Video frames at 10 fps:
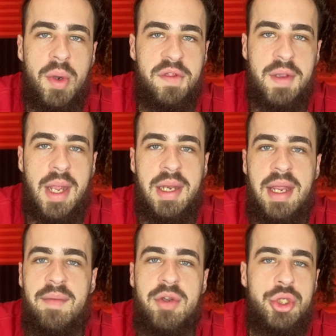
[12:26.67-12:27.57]
Once again,
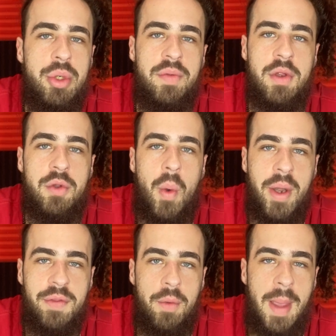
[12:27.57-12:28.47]
even choosing
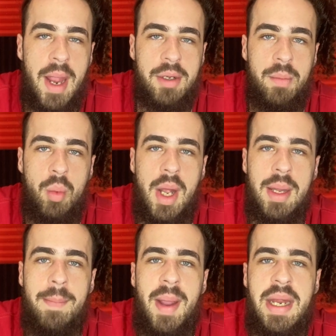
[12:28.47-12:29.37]
22 Magnum,
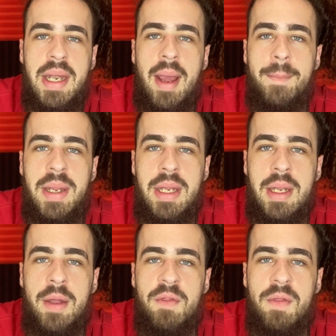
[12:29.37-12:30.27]
while it might not
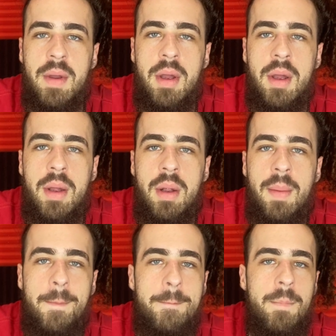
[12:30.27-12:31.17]
be the
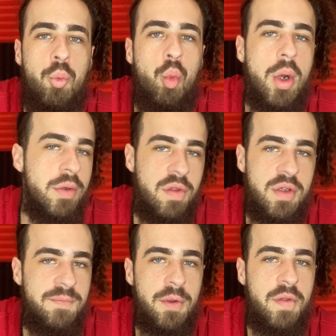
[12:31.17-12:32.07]

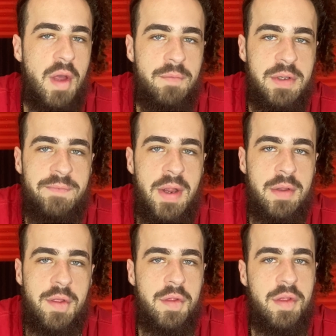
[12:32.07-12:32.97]
worst for self
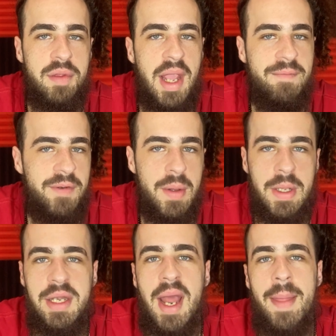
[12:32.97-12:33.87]
defense, it's
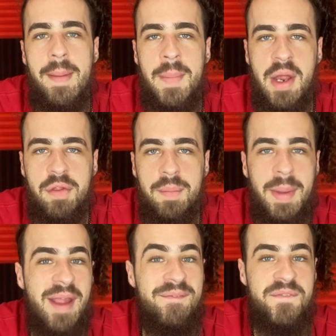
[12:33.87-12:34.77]
definitely not the best
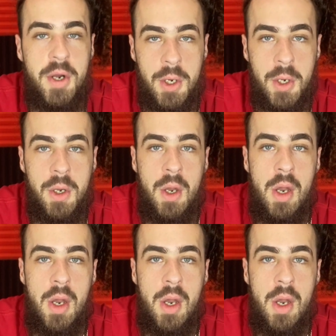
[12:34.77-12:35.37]
by far.